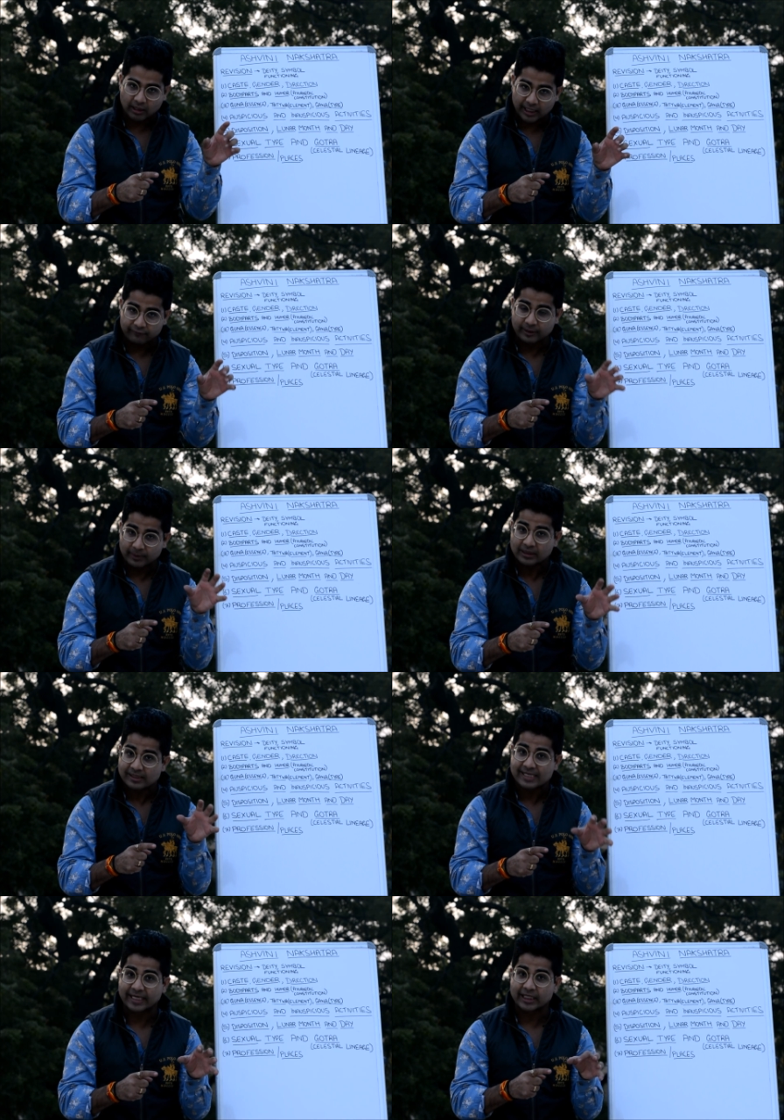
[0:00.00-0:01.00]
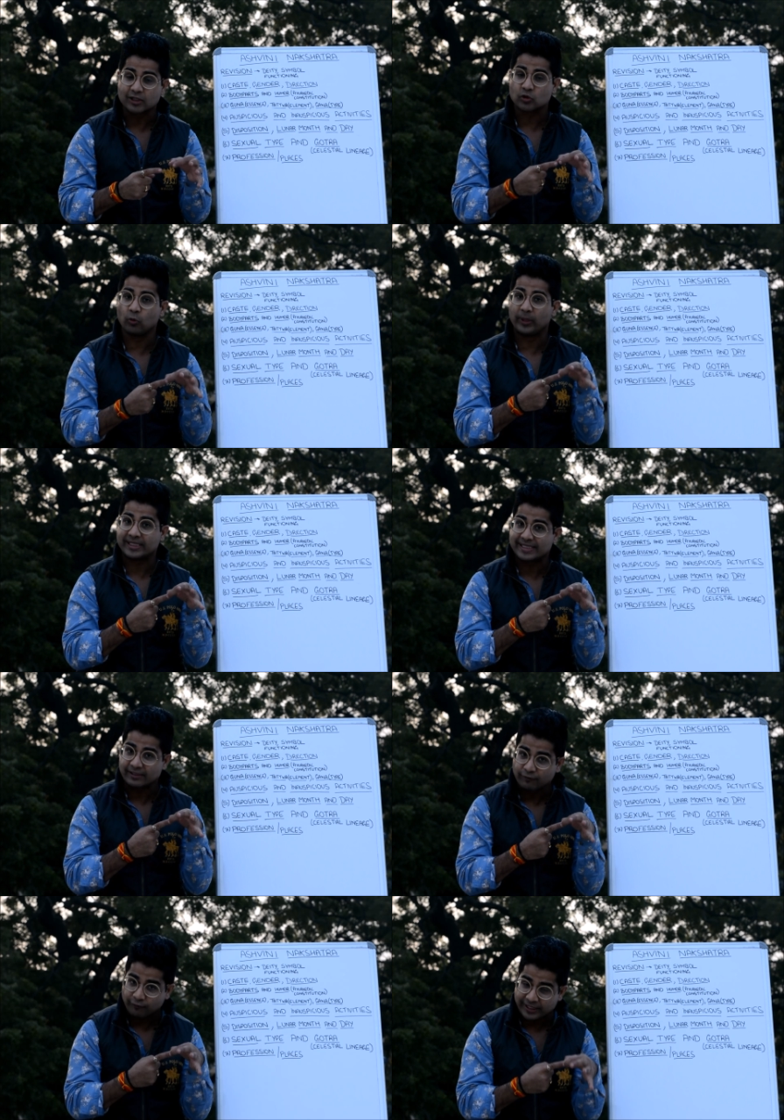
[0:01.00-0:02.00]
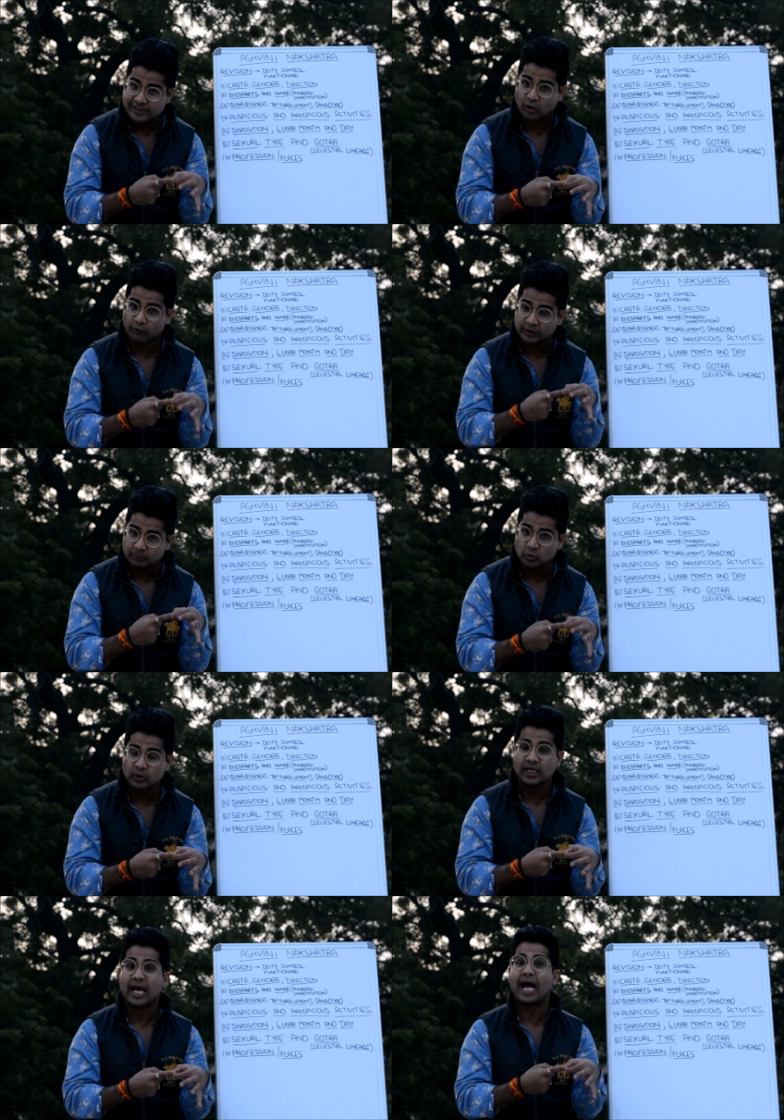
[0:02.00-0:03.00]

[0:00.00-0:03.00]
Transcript: every monthly cycle, so waxing phase of the moon